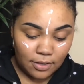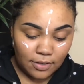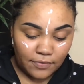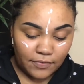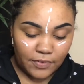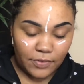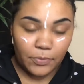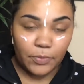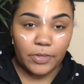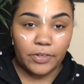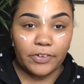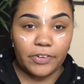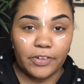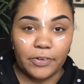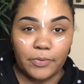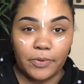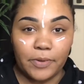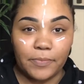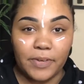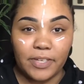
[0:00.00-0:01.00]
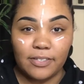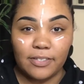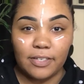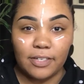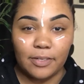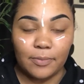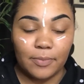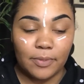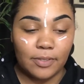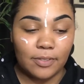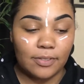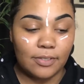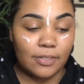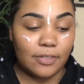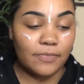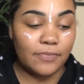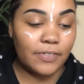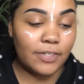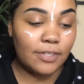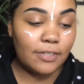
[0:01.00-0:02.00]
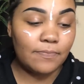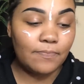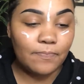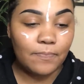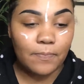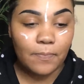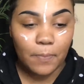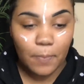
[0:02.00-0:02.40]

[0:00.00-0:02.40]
If you're wondering why my setup looks different,